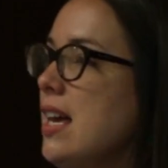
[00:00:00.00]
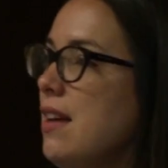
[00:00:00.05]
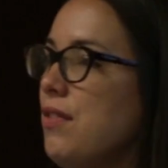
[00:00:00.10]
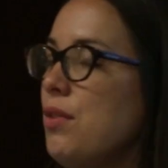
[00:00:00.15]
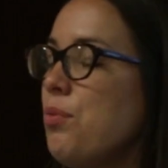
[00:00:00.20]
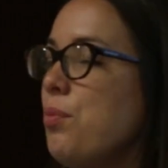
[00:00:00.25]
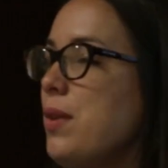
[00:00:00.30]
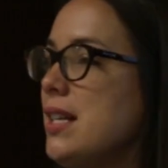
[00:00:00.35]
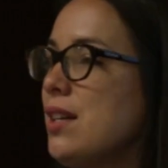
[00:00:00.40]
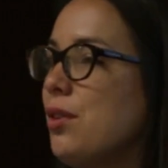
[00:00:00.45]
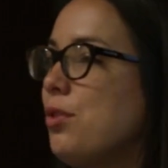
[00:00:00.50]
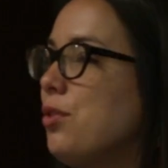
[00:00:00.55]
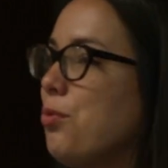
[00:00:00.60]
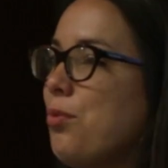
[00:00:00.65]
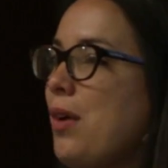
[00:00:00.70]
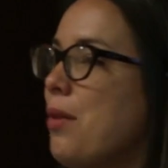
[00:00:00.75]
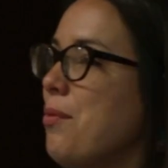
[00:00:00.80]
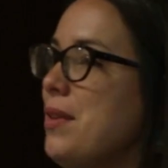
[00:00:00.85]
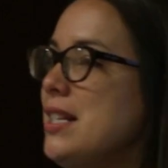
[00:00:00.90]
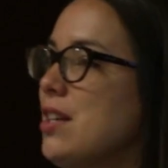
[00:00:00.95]
even
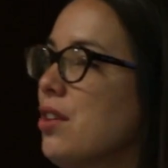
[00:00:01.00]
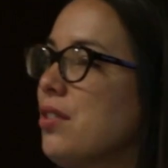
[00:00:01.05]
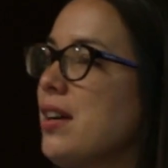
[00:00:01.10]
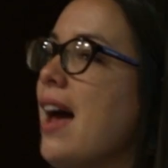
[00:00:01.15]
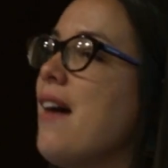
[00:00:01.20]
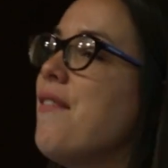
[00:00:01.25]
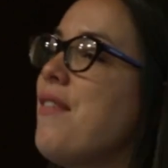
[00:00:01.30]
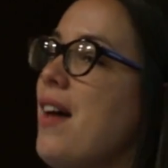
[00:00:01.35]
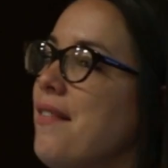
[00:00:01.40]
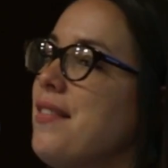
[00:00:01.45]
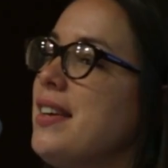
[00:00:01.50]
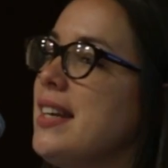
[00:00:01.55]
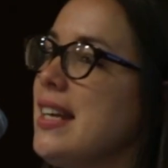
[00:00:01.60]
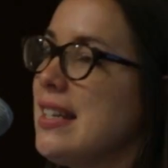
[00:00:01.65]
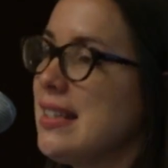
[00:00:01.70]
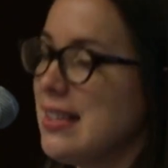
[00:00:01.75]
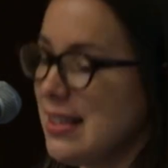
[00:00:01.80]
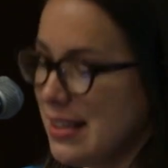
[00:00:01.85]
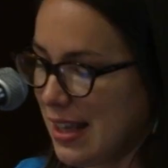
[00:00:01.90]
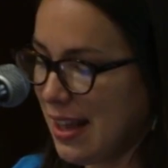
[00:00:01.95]
when we don't have
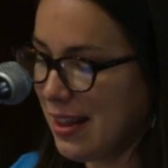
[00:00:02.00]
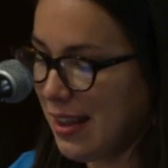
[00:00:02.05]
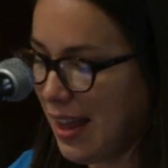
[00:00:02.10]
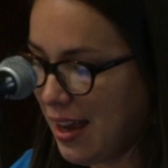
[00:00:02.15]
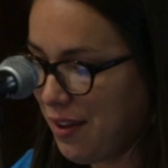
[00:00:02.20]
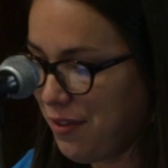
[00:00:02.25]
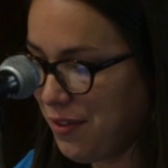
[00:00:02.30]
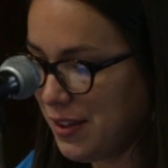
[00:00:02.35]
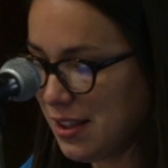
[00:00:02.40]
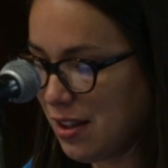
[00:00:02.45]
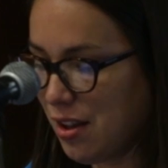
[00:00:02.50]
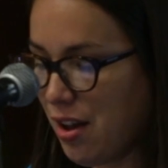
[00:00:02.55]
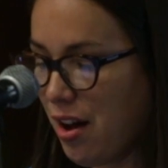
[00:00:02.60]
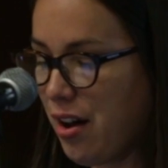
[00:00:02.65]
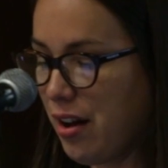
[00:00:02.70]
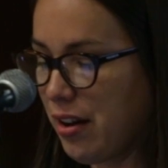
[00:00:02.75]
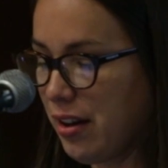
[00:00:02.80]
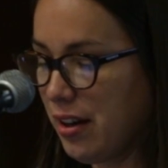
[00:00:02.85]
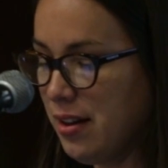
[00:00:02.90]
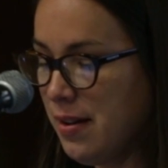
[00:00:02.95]
evidence that life is
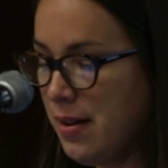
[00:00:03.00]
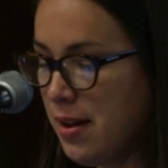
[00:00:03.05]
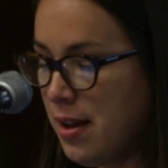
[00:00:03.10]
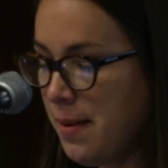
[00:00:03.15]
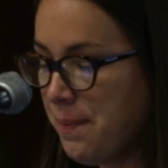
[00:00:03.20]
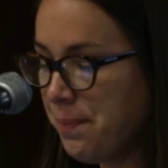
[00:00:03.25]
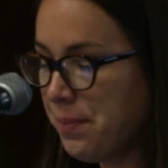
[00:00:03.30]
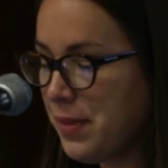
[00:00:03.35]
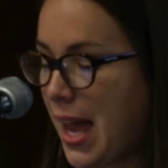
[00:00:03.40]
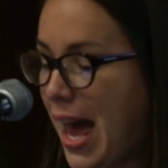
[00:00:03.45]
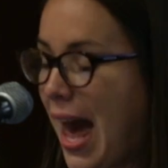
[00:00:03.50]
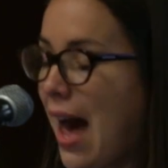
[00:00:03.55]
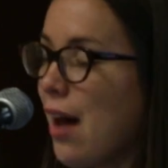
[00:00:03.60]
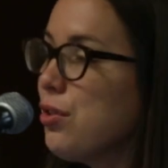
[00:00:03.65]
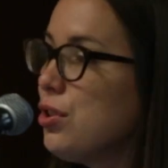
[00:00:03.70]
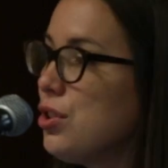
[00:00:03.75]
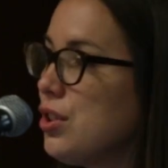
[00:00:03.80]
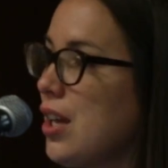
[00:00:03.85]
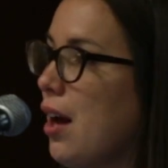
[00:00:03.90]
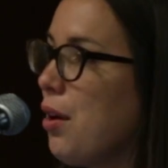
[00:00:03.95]
long.
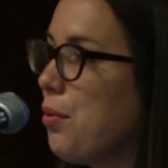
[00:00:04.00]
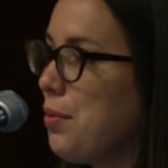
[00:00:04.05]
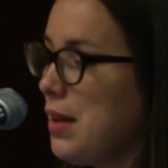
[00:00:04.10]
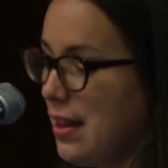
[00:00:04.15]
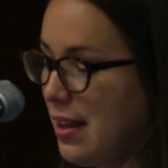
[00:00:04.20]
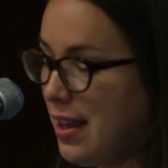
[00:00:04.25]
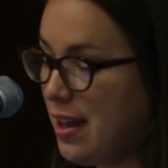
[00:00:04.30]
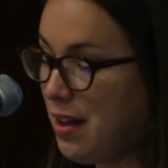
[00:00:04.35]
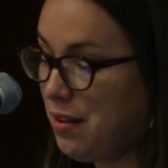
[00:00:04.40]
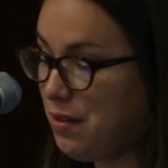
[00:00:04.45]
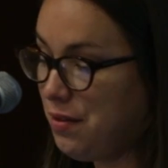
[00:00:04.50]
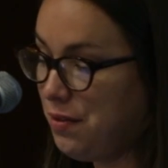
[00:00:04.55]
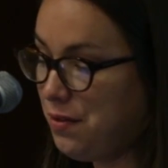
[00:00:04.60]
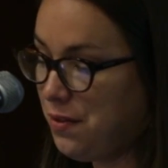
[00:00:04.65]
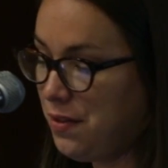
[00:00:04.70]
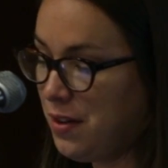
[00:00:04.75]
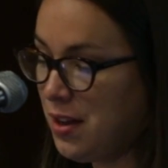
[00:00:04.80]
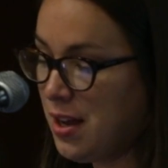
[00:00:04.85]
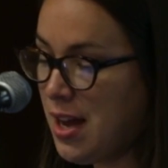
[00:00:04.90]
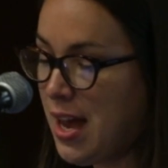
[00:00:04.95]
How shall we
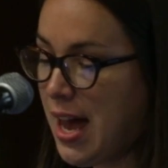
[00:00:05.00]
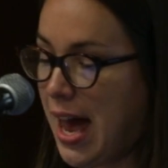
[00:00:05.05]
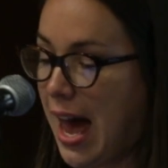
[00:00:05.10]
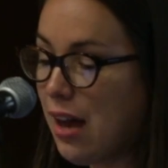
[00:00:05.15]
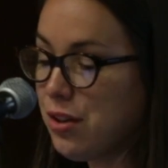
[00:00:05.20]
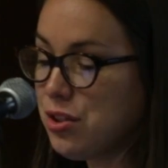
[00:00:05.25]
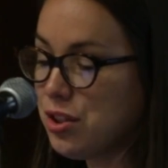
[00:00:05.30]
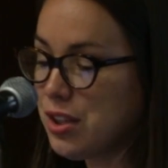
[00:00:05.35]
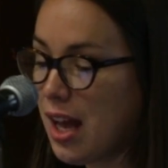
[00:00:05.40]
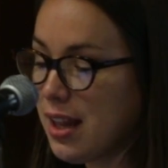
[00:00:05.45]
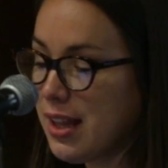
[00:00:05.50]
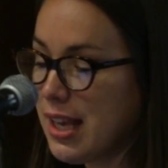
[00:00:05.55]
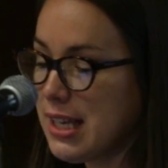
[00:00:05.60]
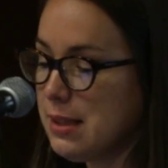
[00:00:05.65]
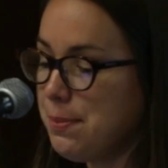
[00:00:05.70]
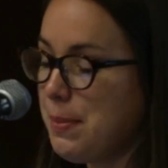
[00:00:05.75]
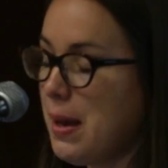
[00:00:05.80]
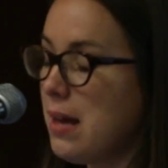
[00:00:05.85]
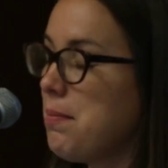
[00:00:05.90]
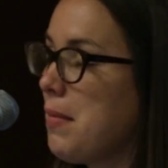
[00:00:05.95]
live? How shall I
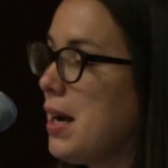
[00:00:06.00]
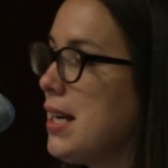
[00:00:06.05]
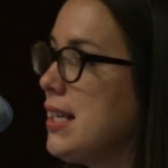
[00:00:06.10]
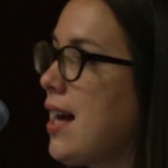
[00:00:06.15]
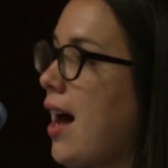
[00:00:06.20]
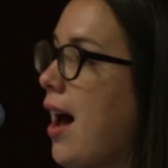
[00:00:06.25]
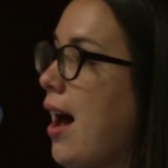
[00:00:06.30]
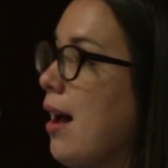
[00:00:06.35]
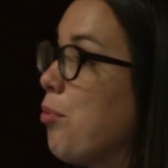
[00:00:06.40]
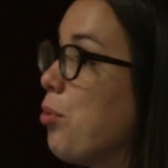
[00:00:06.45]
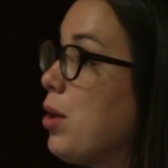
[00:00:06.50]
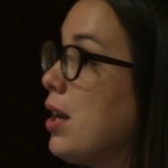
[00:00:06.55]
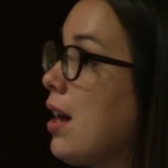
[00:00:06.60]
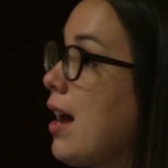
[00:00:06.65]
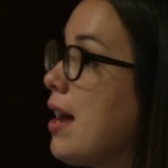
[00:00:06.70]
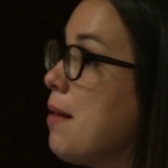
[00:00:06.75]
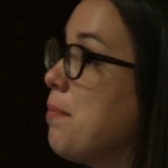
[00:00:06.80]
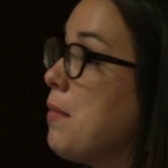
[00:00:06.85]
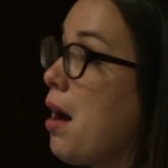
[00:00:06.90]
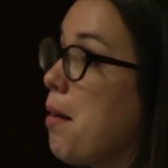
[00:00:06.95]
spend my time when
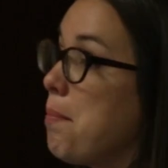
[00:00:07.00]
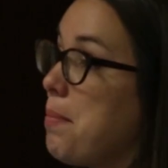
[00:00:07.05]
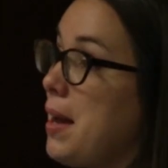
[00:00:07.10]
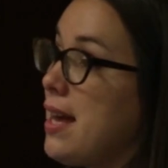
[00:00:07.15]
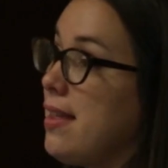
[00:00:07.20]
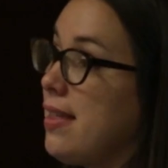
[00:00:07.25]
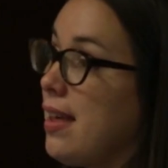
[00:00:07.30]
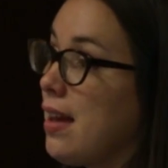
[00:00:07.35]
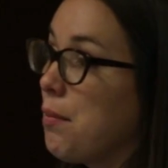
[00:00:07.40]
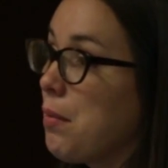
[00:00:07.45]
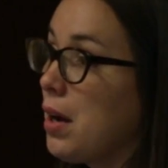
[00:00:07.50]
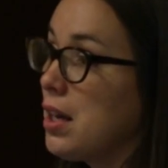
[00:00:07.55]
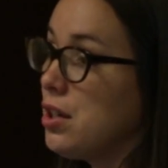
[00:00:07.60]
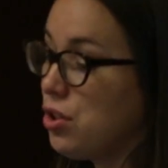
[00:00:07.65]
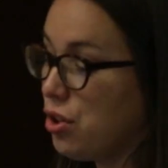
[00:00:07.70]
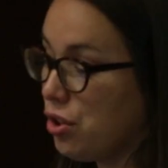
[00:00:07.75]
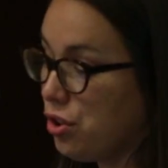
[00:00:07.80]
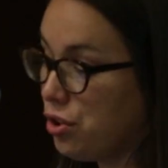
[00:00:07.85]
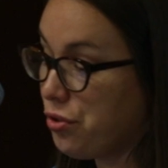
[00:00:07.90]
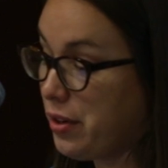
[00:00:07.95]
I am not bathing my
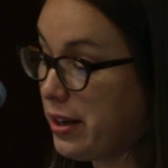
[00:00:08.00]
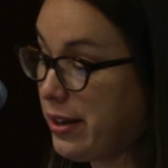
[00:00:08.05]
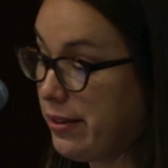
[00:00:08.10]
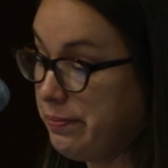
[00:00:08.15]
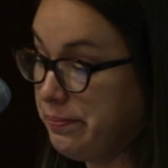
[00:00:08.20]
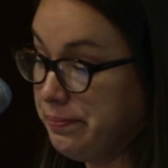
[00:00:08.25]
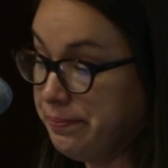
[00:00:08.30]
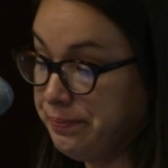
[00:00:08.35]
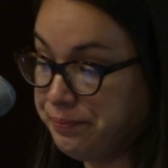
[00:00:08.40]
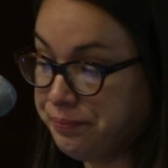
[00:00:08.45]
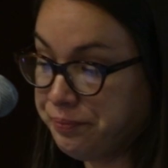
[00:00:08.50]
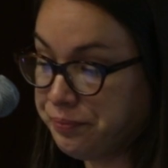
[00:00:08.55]
children?